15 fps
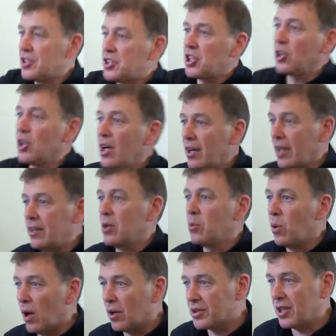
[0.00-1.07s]
the sugar in the
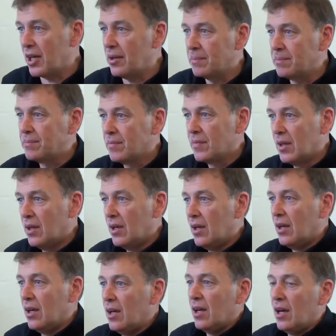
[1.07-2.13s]
water,
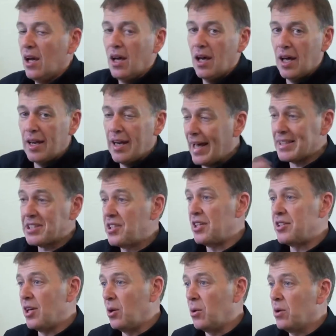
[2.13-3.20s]
and as they
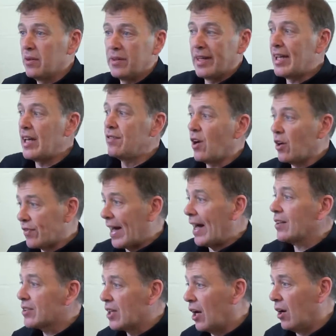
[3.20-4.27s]
do, they give off
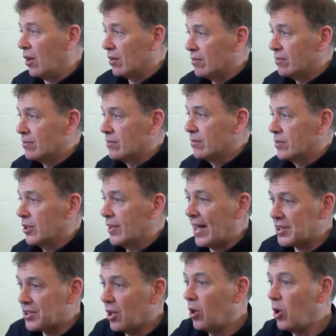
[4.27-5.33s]
alcohol. So
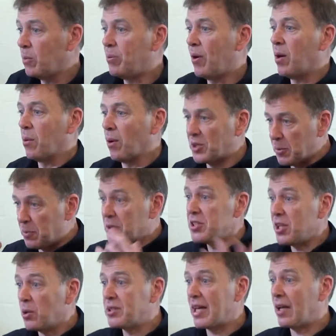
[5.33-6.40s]
that's the whole point, we want to
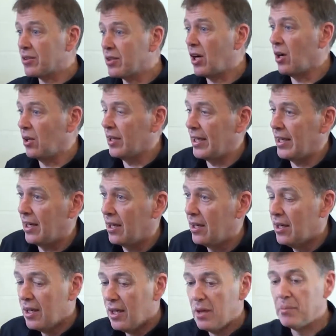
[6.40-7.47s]
produce alcohol here.
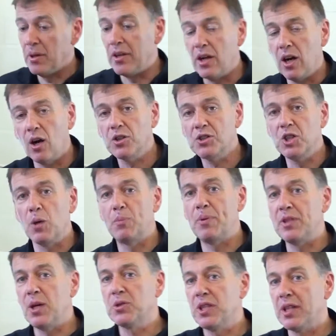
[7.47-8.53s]
But they're also
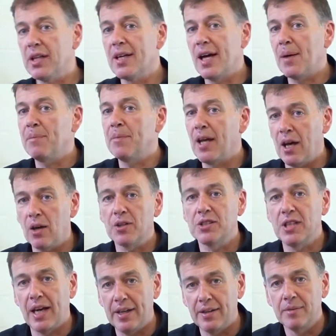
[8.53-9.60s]
producing carbon
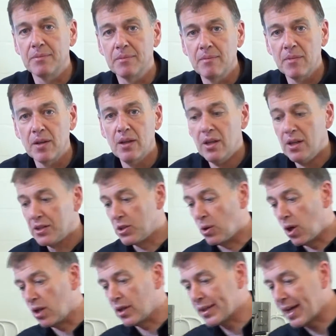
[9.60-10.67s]
dioxide. So
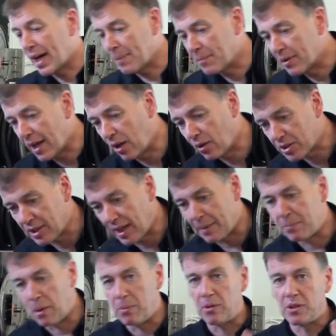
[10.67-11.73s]
all the carbon
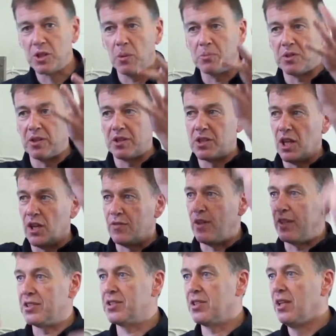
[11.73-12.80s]
dioxide bubbles up to the
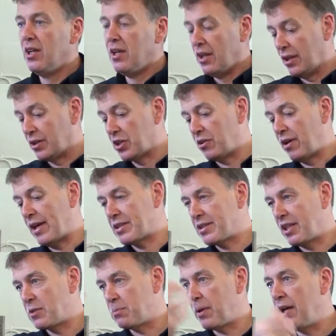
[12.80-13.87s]
surface and creates
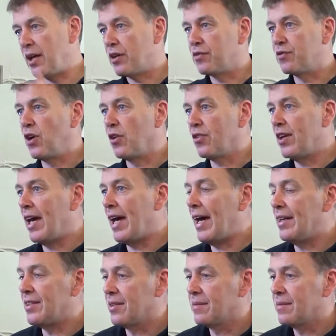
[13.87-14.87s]
this big frothy head.